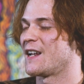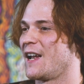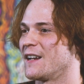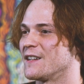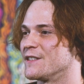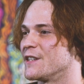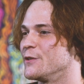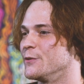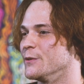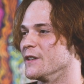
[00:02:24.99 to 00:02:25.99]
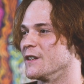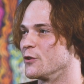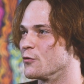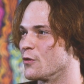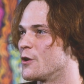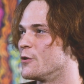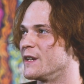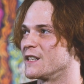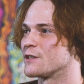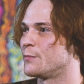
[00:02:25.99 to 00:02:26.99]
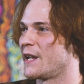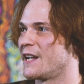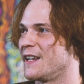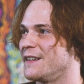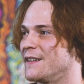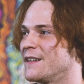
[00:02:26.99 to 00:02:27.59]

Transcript: and continue to grow and expand.